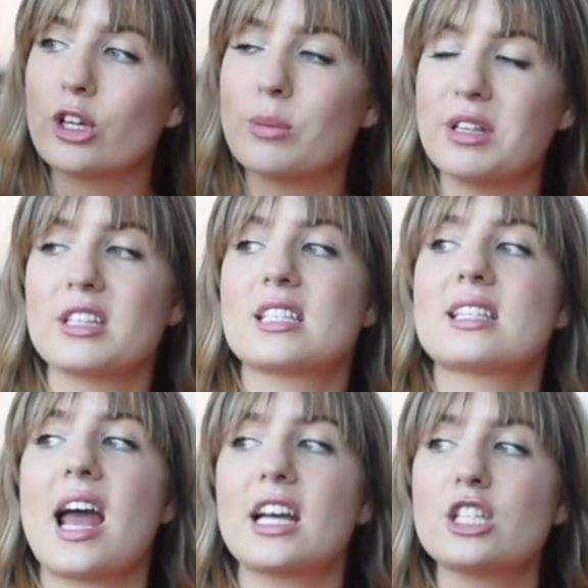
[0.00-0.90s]
going to be the
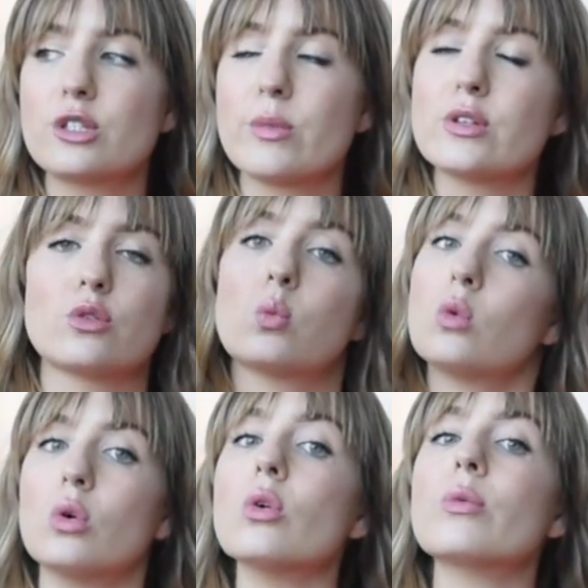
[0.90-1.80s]
second most
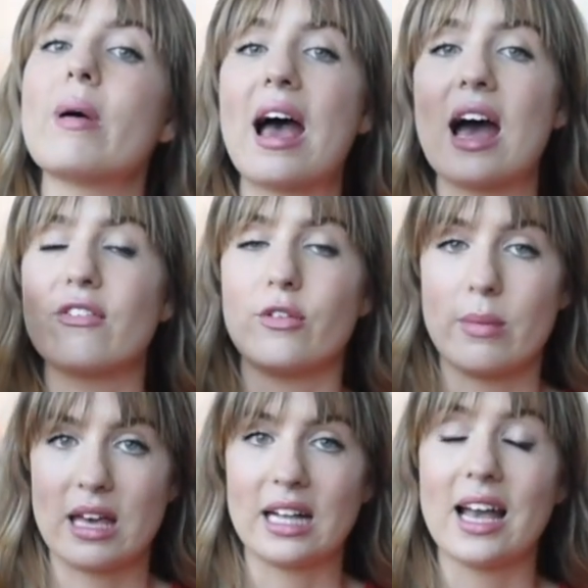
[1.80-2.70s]
worn pair for
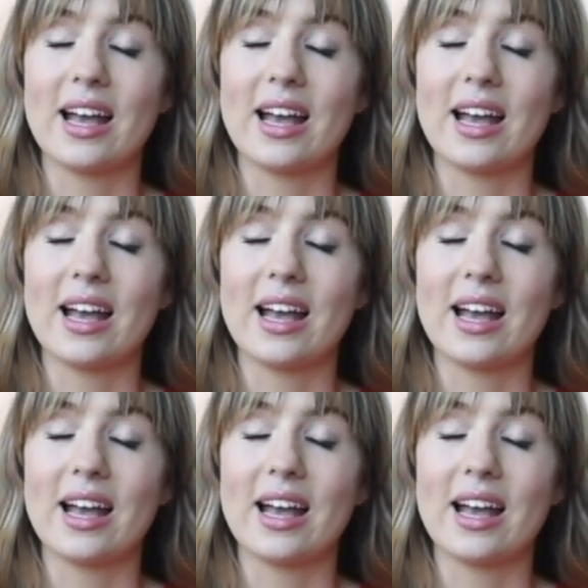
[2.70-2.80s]
me.